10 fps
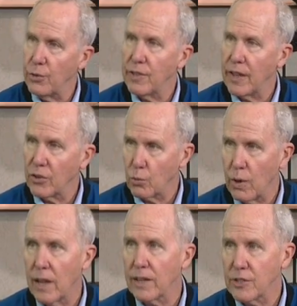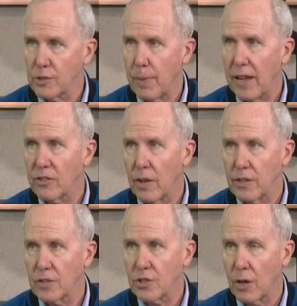things well in space on
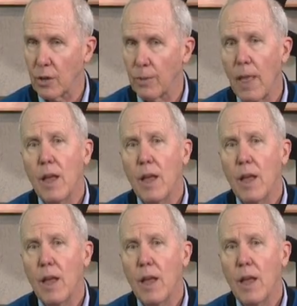the mm, shuttle.